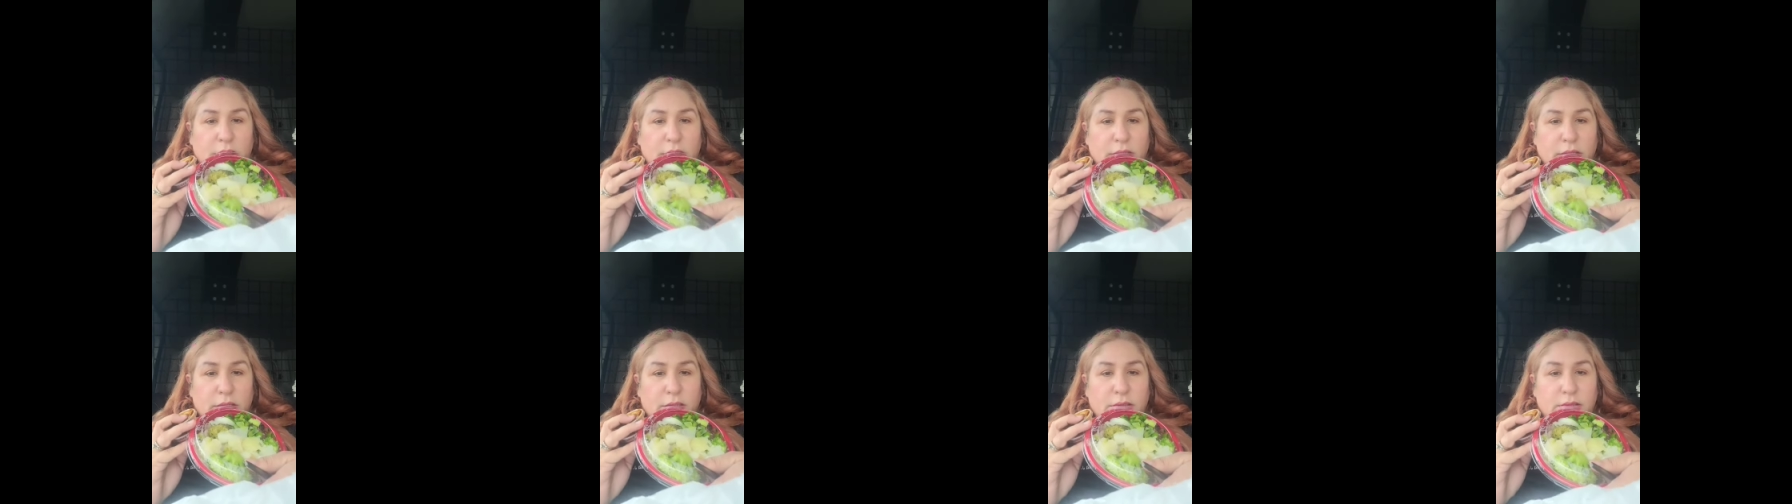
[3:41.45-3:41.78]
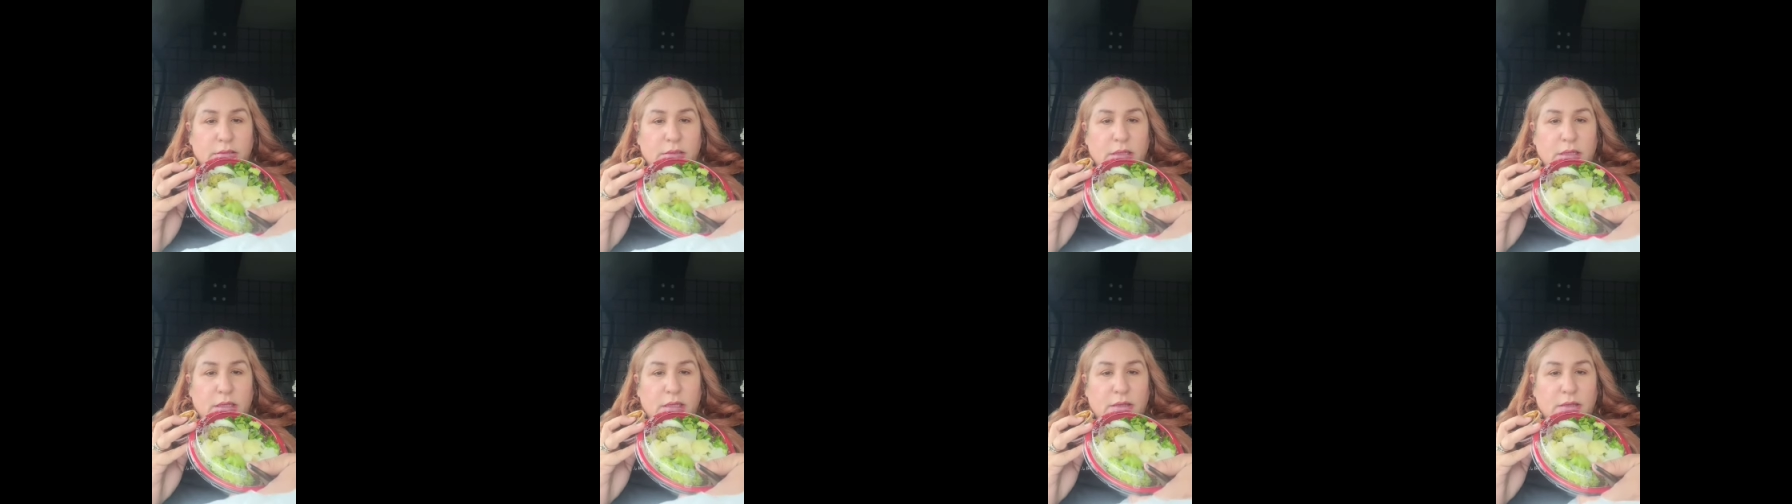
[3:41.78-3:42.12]

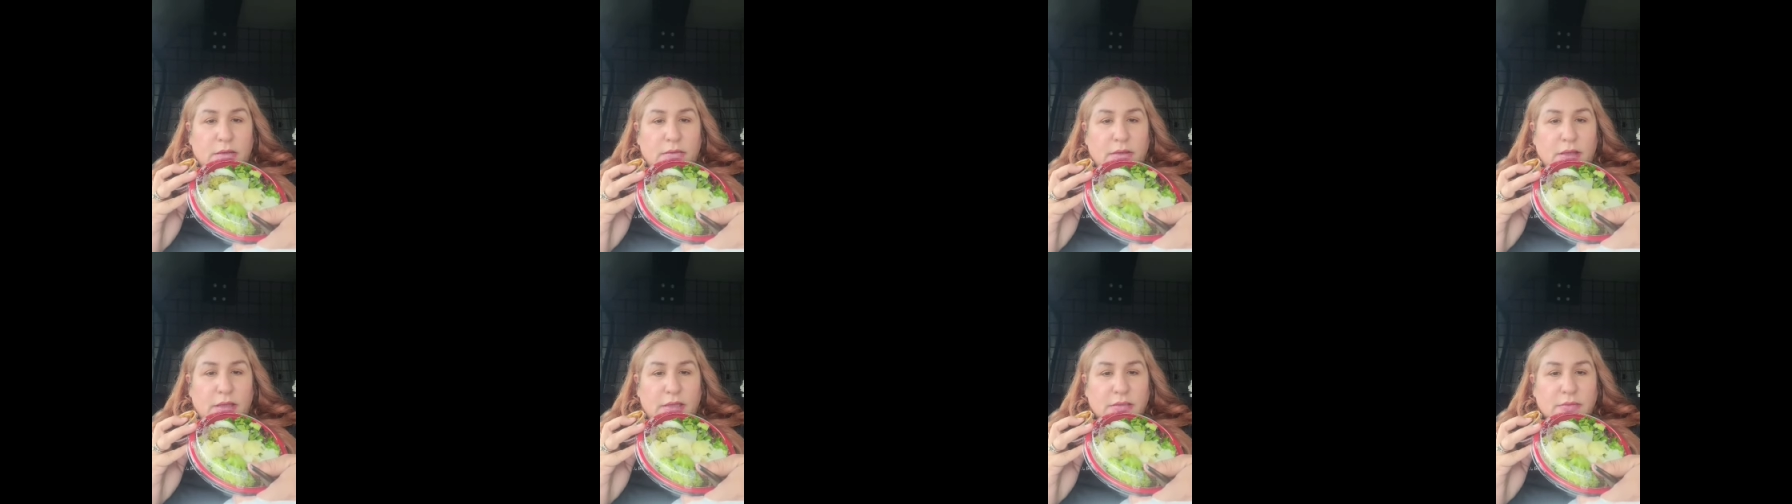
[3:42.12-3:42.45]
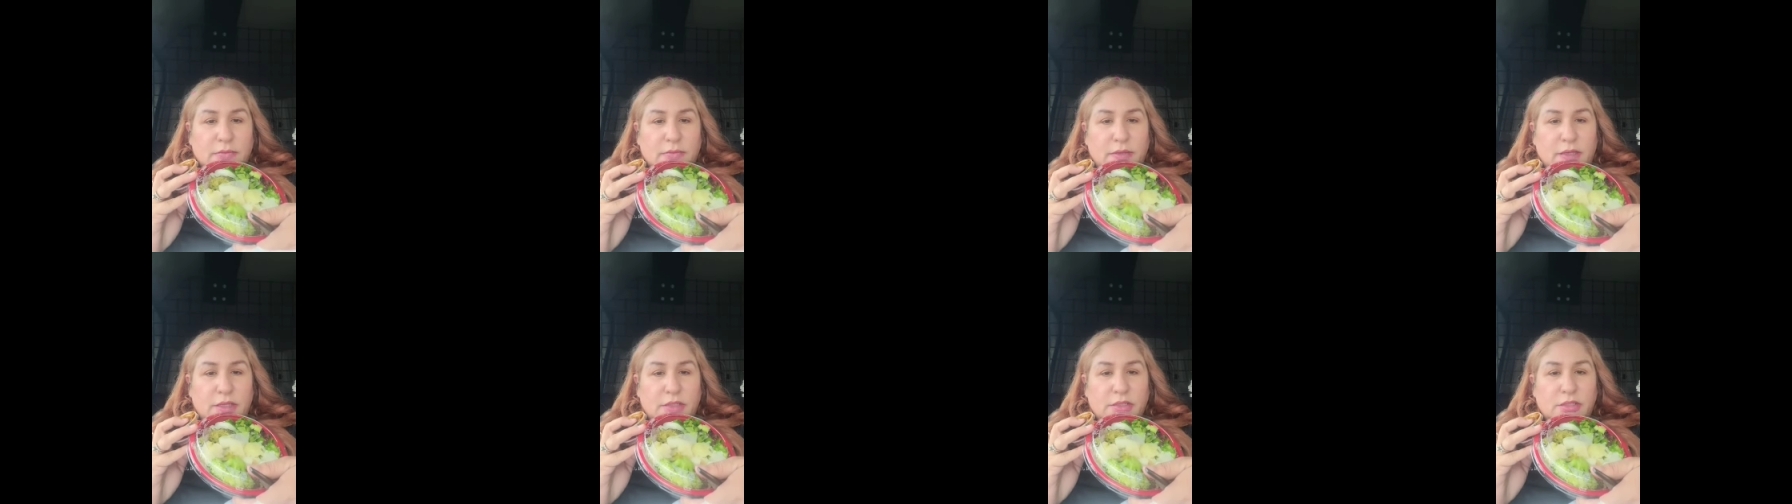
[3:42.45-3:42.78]
it's uh it
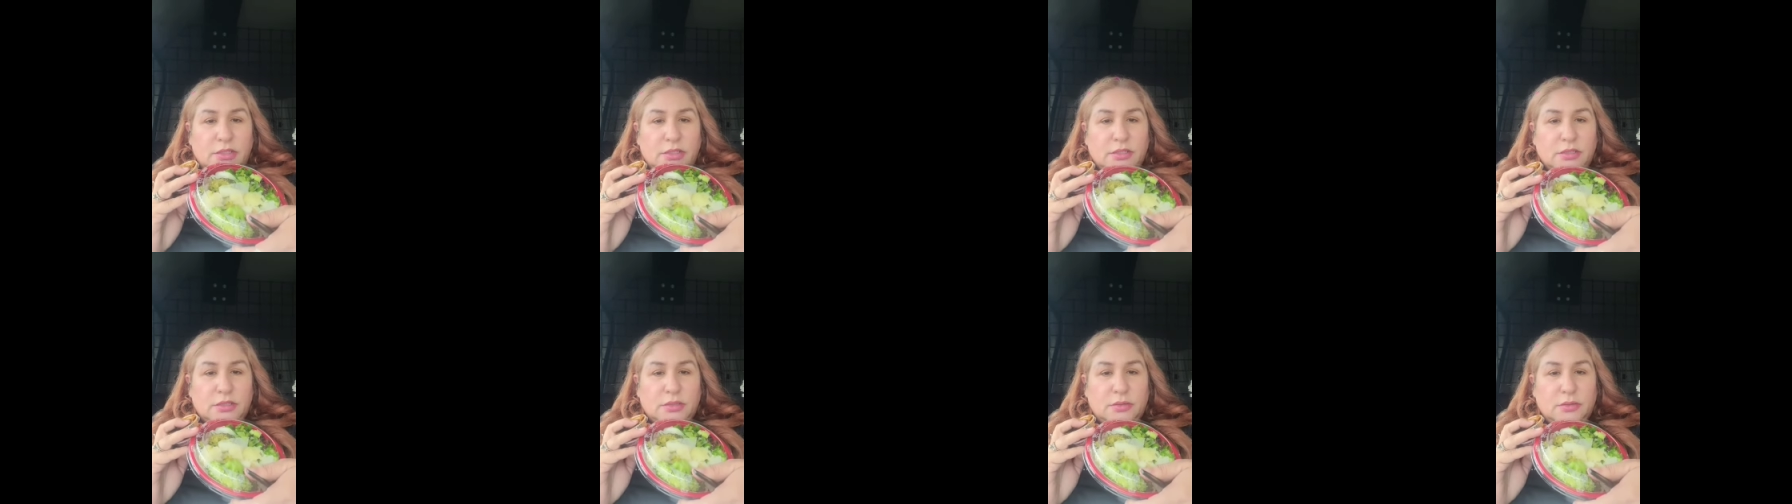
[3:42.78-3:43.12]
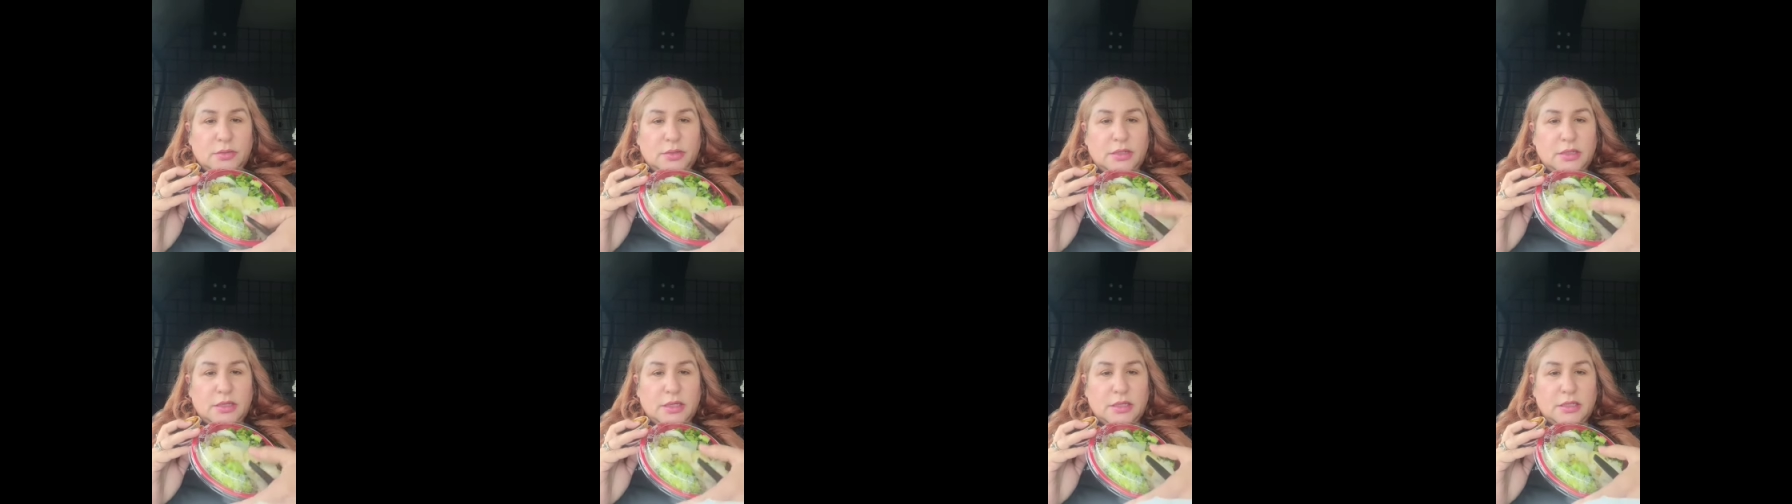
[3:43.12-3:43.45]
has veggies
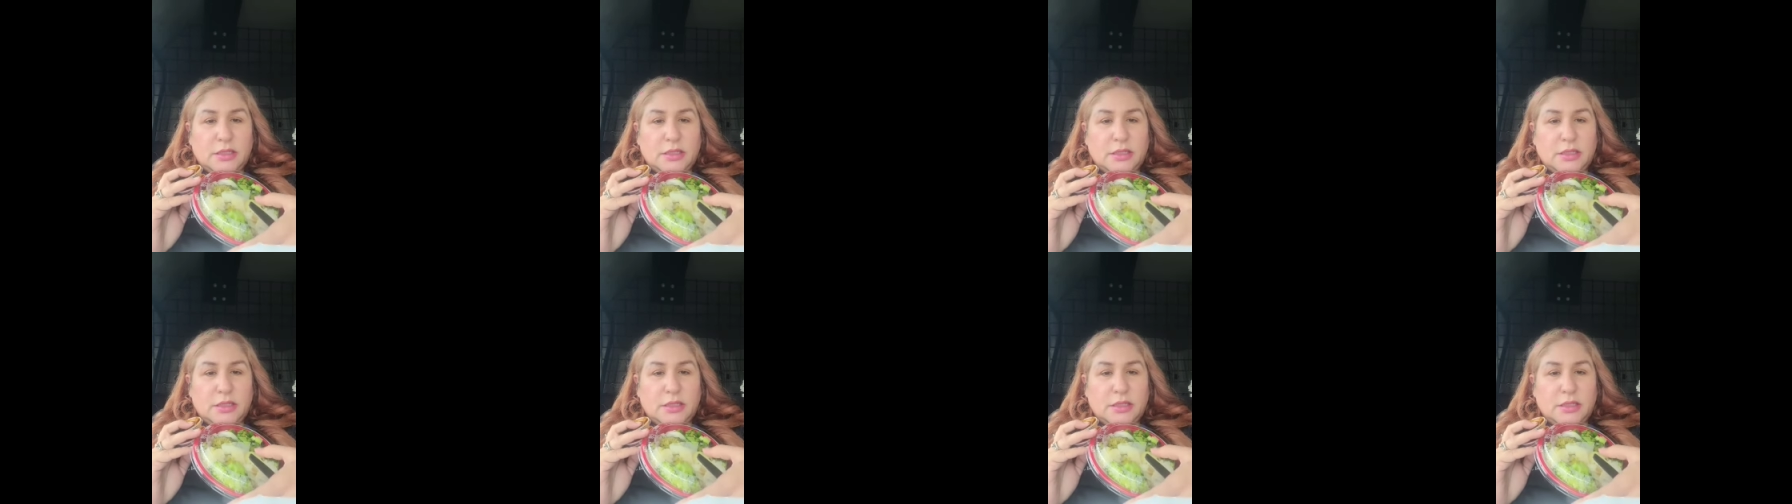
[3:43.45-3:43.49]
green